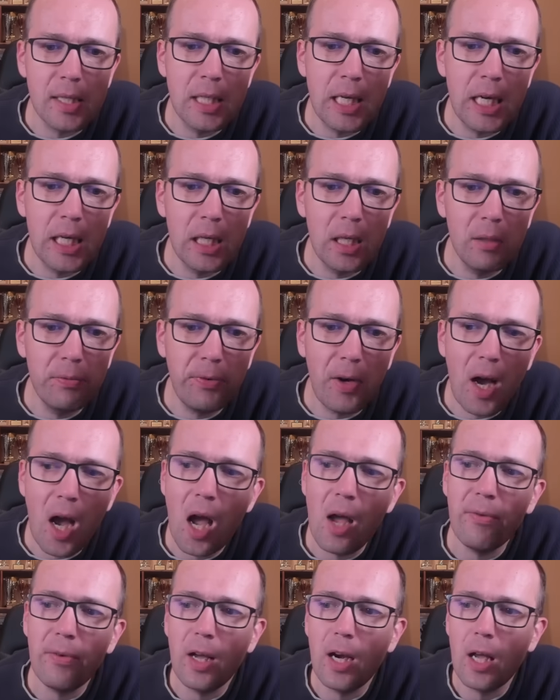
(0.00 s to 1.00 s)
knight
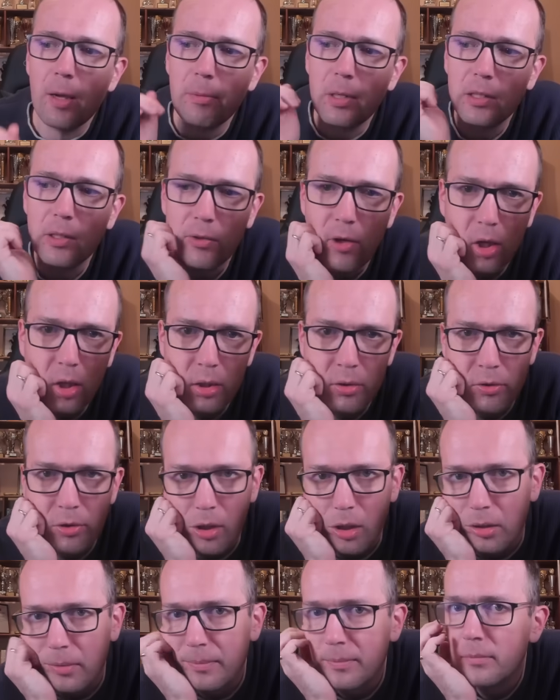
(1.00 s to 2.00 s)
e5, and I'm going to rock and
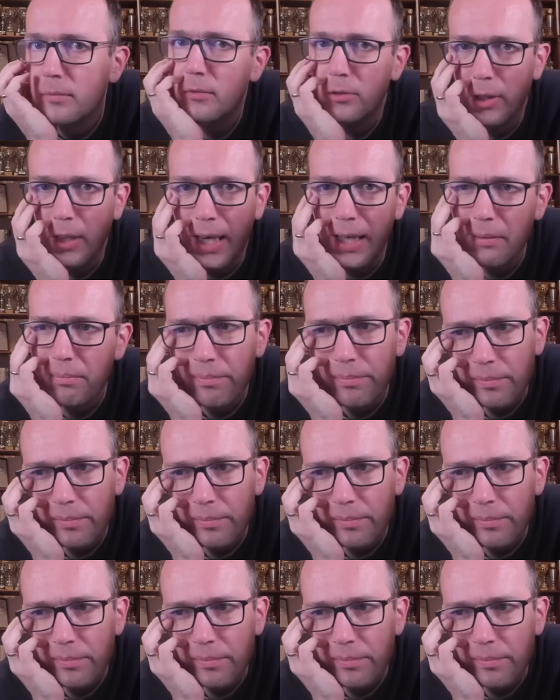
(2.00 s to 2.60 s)
roll, right?